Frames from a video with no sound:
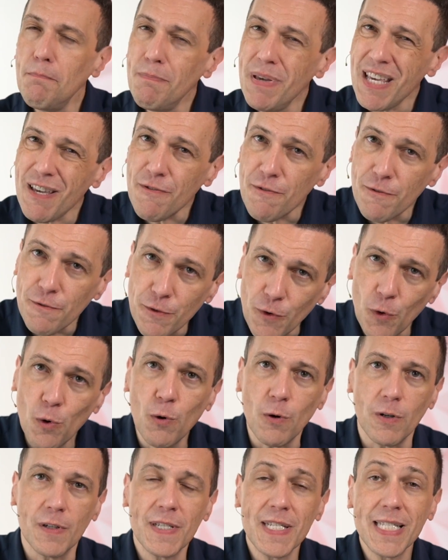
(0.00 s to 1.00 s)

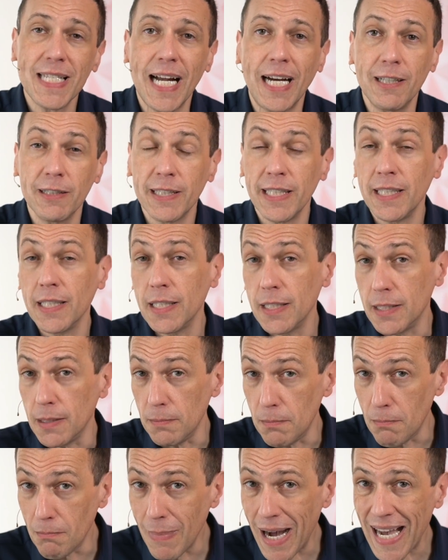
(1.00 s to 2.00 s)
before starting
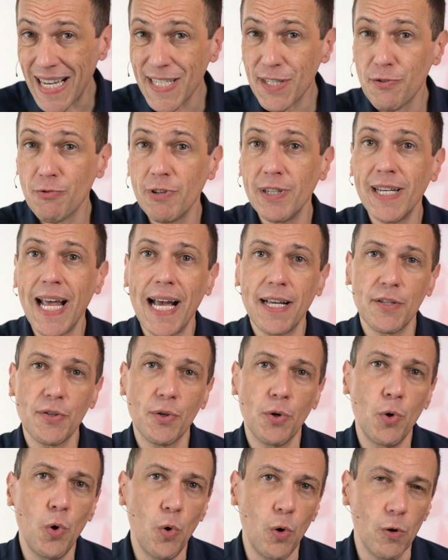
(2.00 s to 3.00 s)
the Mastering DAX
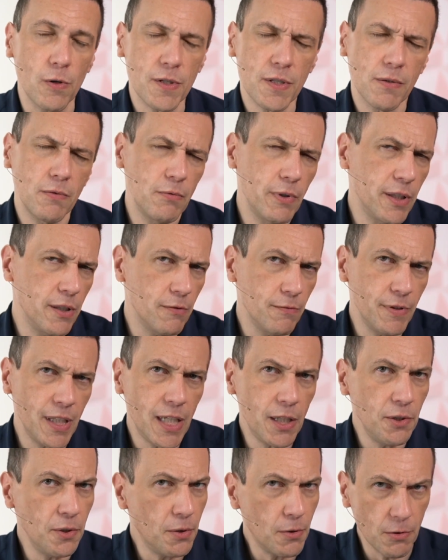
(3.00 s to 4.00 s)
course, whether
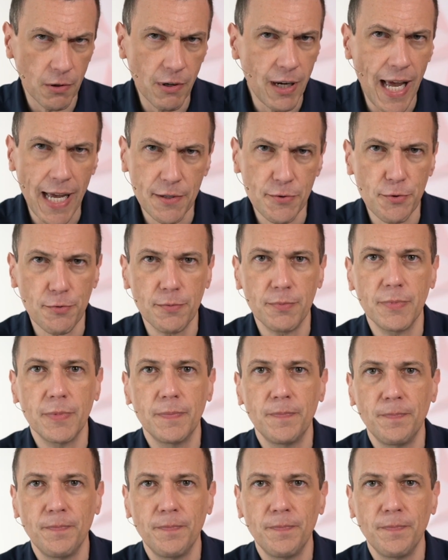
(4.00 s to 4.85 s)
video or classroom.